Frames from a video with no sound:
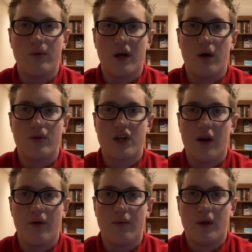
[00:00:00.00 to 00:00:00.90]
coach.
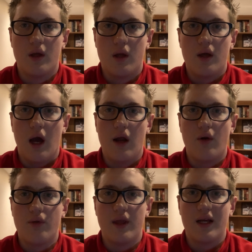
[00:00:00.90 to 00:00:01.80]
I
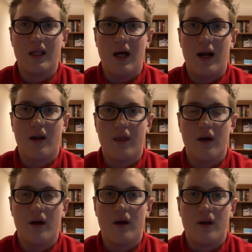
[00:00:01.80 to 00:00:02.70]
don't think a lot of
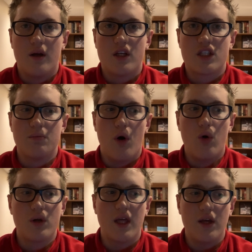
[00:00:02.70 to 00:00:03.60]
the
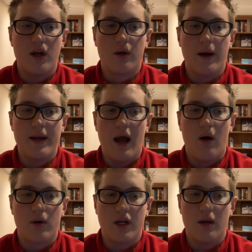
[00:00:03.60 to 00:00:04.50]
smoke that you hear right now
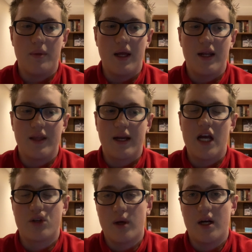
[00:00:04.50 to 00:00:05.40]
are gonna be any of the
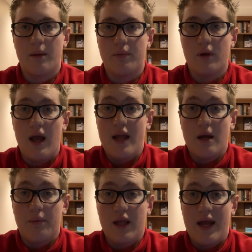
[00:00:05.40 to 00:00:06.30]
guys who end
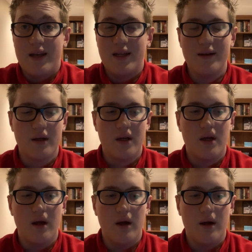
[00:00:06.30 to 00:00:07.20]
up landing.
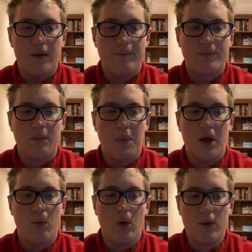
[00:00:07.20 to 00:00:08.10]

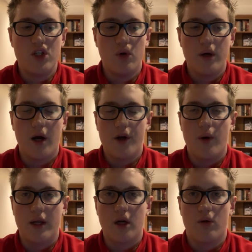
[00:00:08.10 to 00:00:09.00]
But when we do get our new
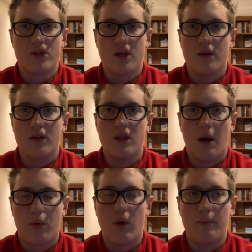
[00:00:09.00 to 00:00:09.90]
head coach,
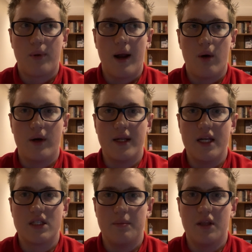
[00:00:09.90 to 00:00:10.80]
number one priority
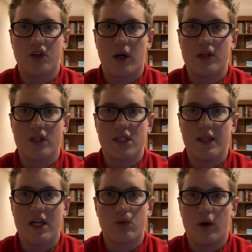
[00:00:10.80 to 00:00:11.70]
needs to be the trenches. And
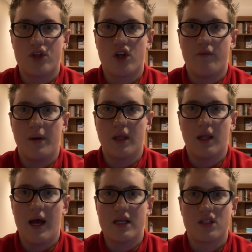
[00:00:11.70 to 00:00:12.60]
that's what it should have been the
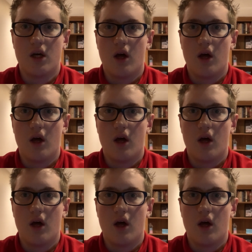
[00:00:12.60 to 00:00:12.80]
last